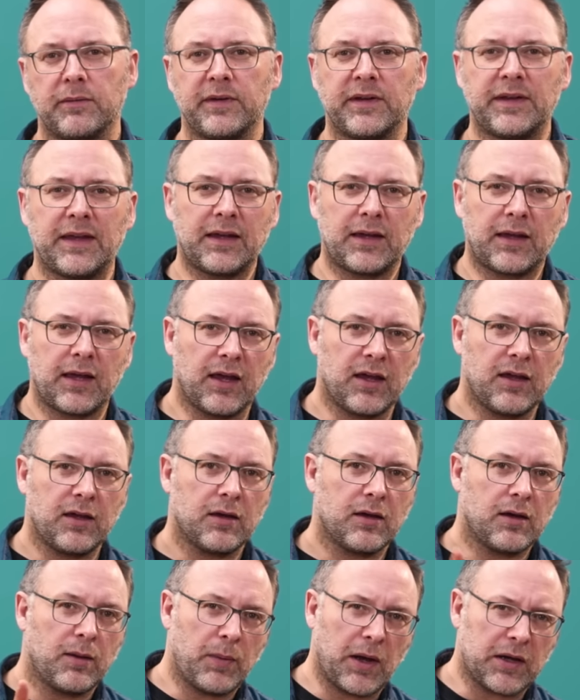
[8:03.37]
geeky
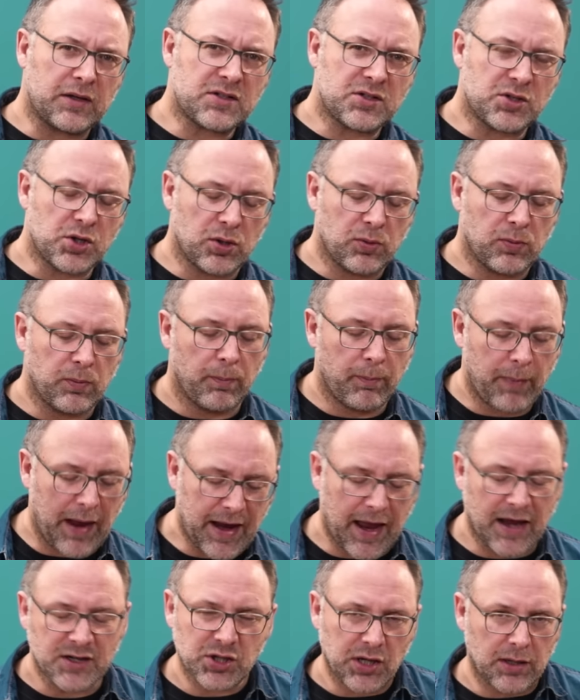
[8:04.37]
amongst you may
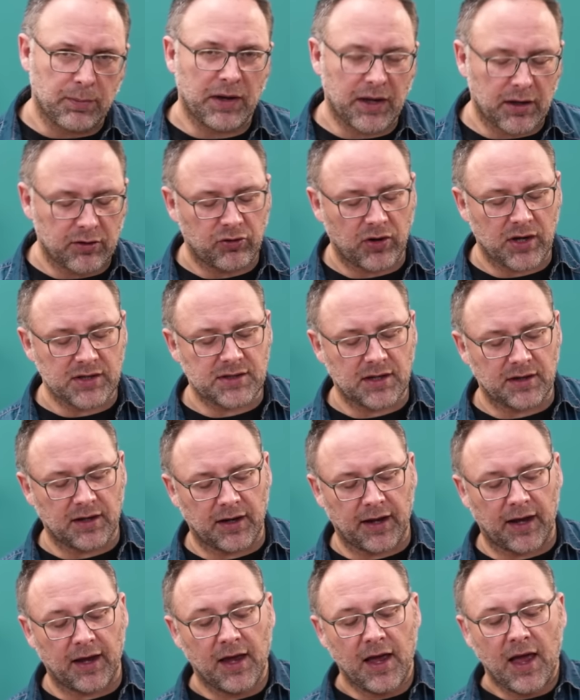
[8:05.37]
actually be interested in
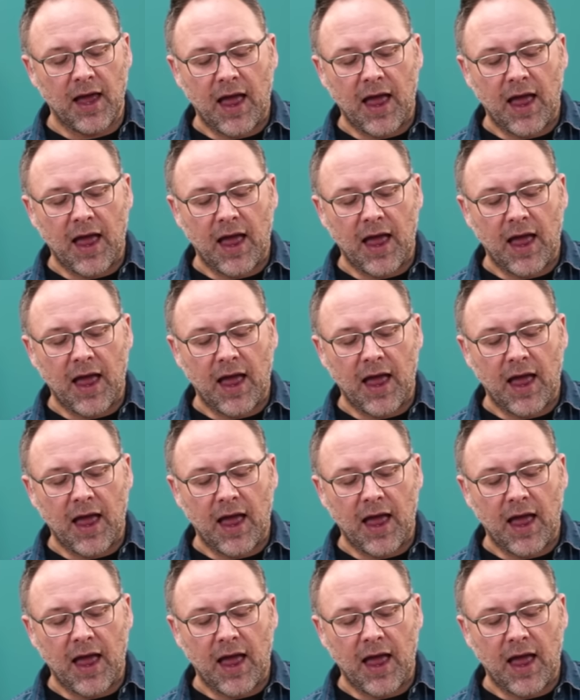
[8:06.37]
it,